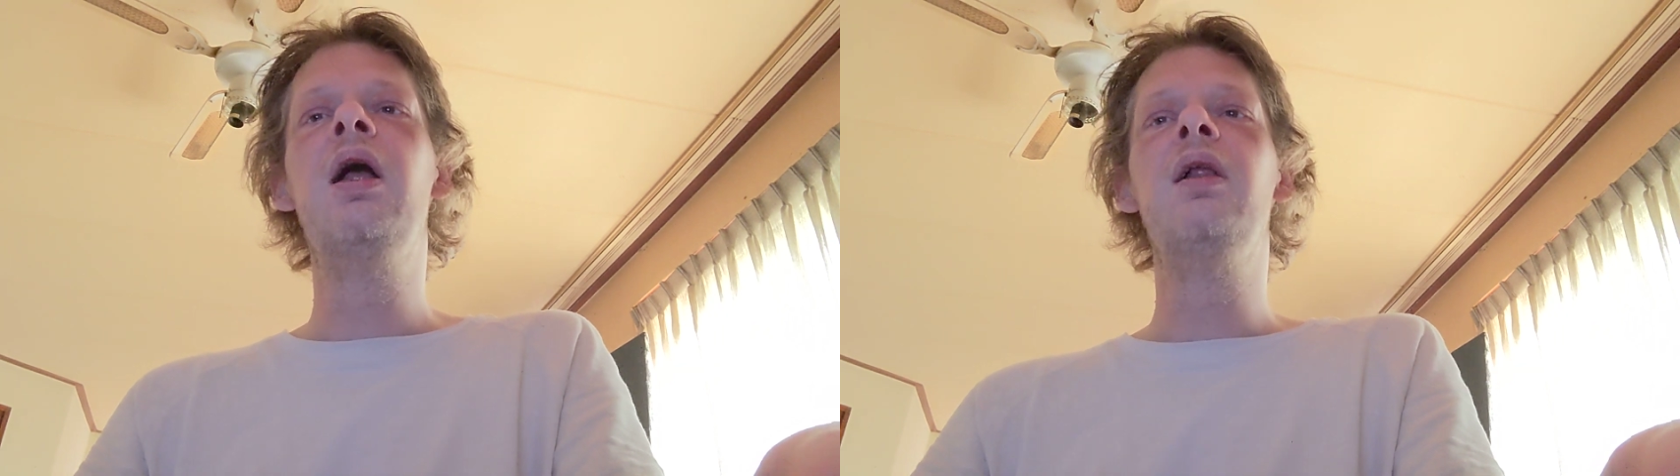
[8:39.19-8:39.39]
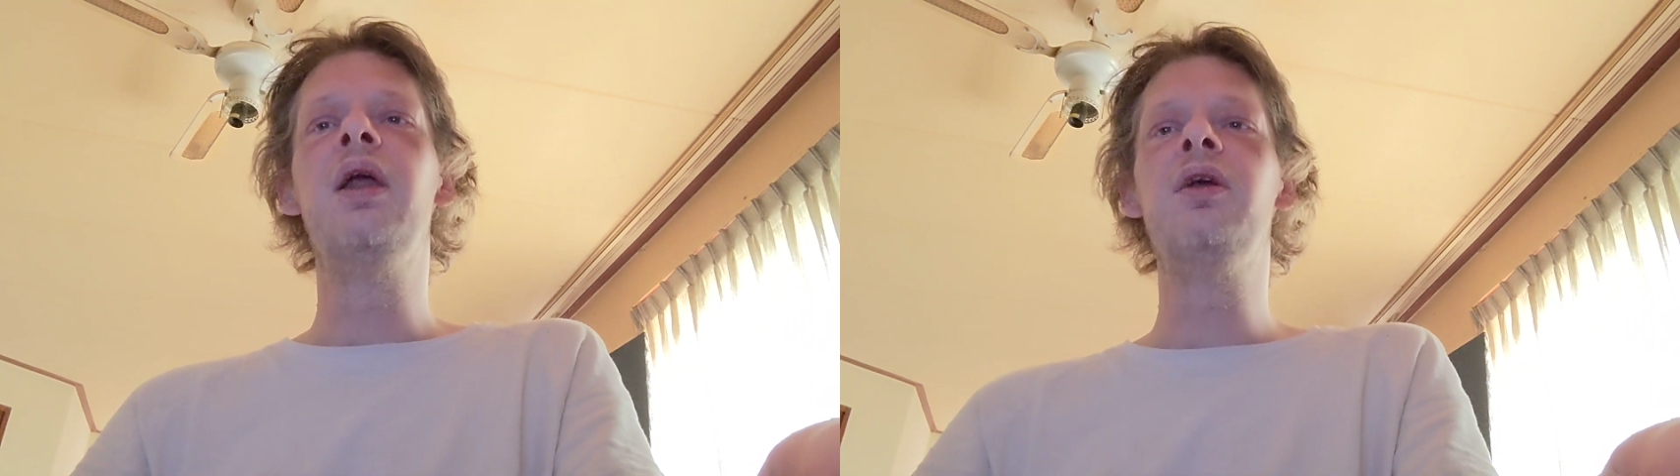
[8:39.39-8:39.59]

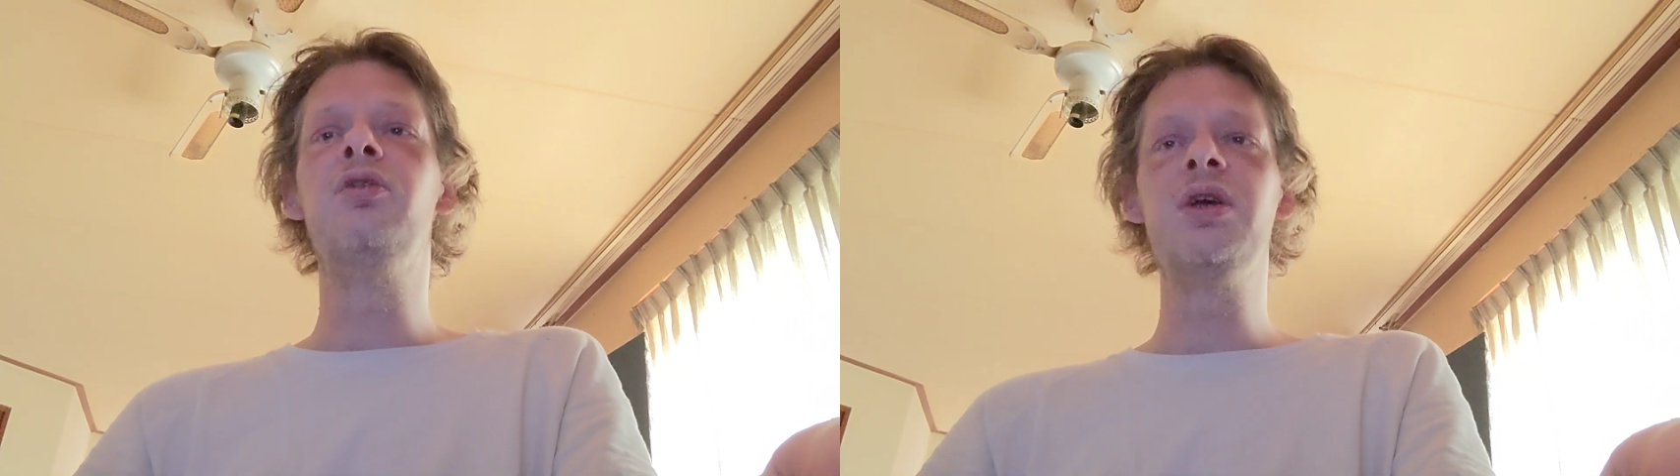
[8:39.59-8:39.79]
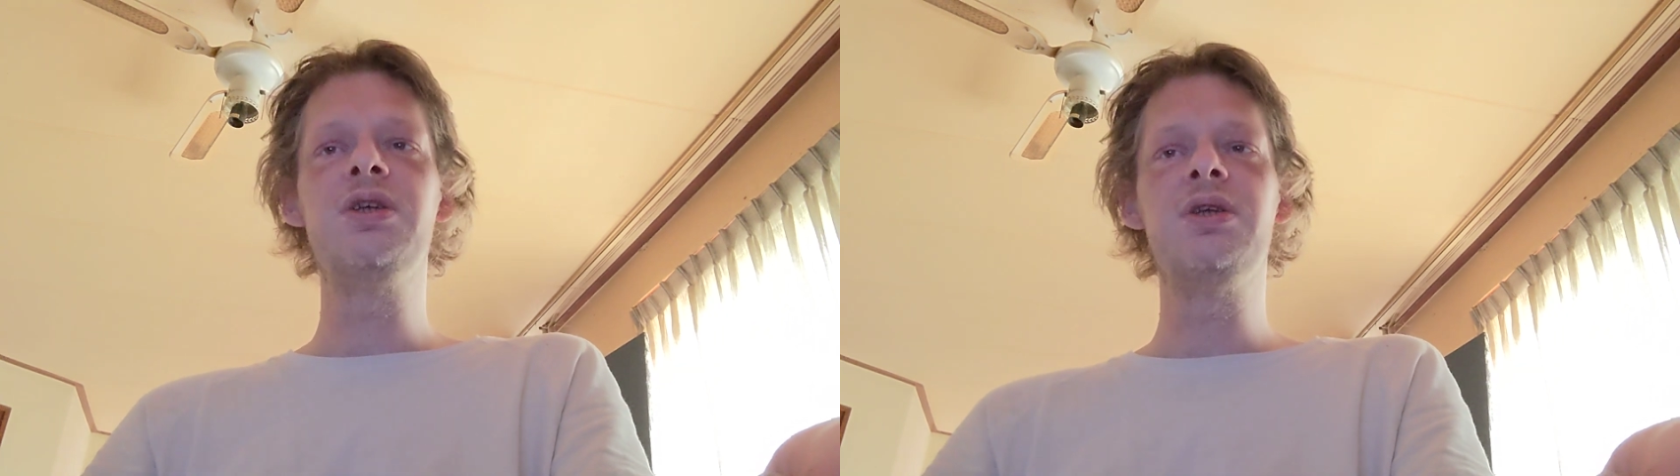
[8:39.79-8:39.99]
letting
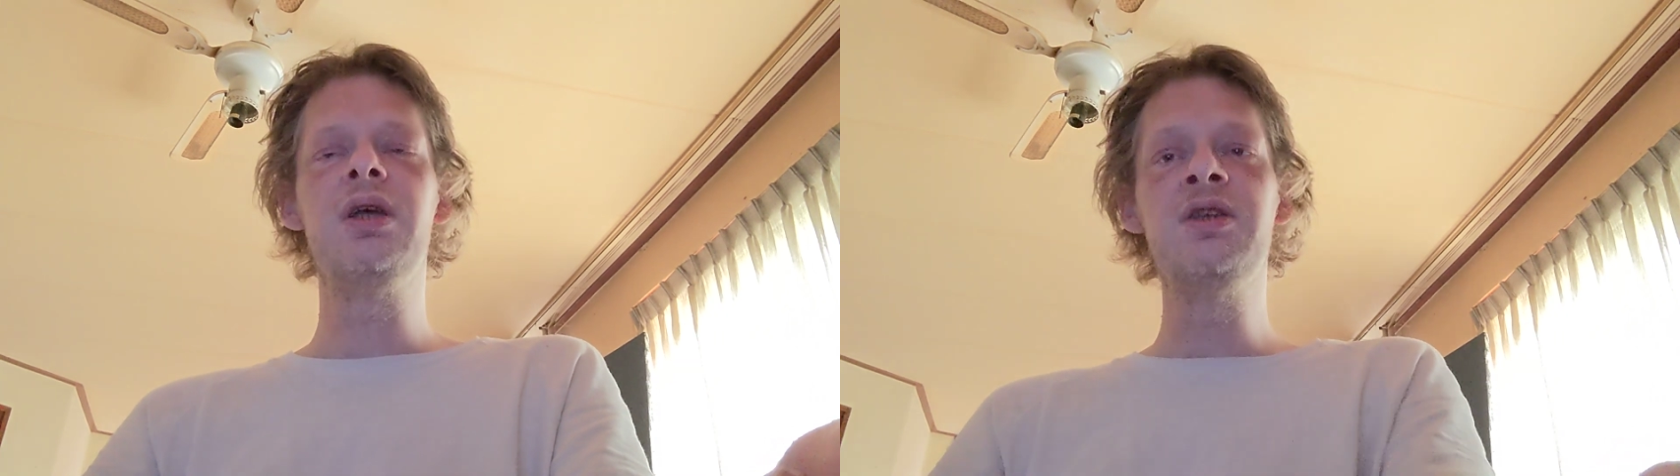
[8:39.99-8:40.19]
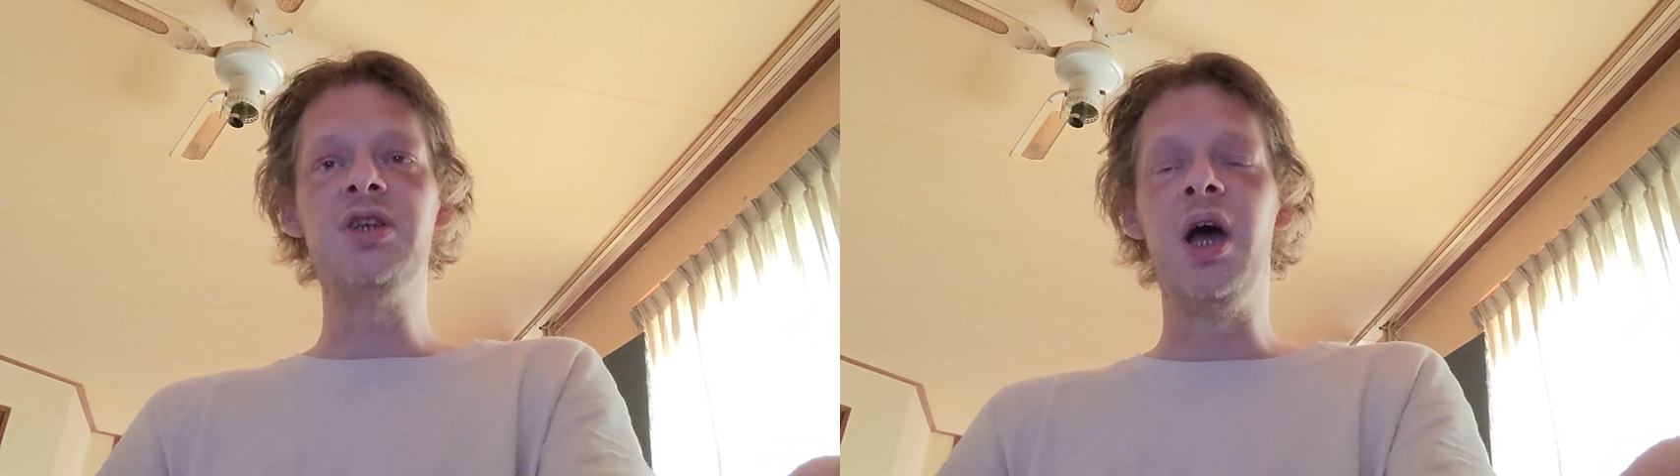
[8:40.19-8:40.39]
rest
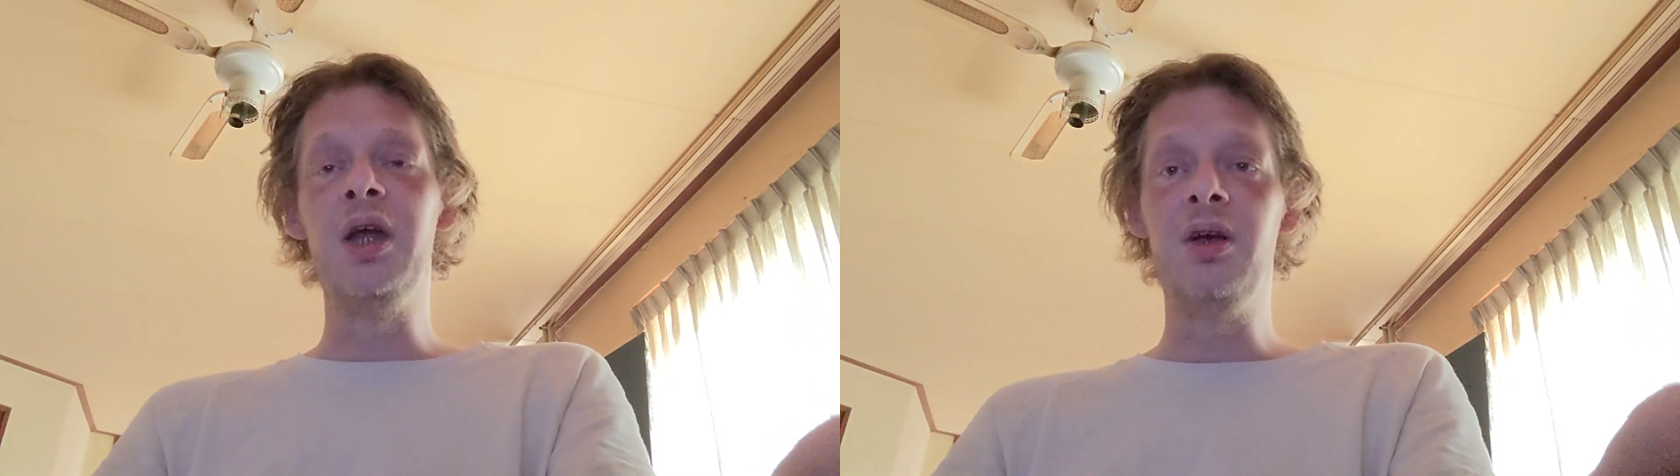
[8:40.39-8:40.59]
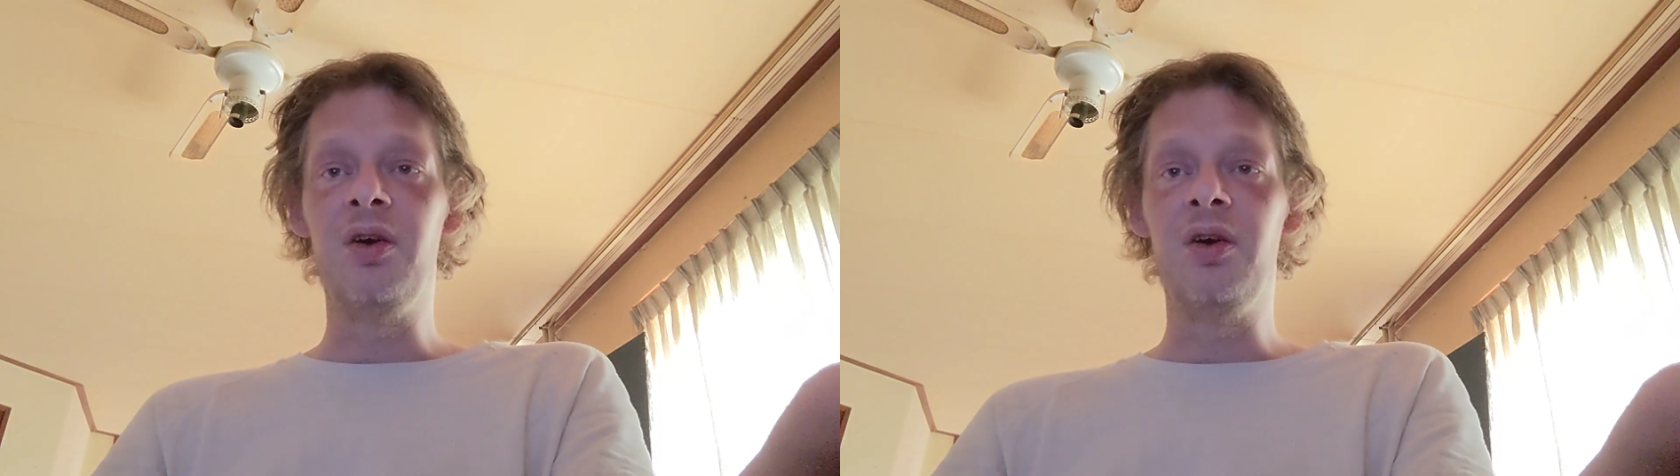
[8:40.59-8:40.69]
inside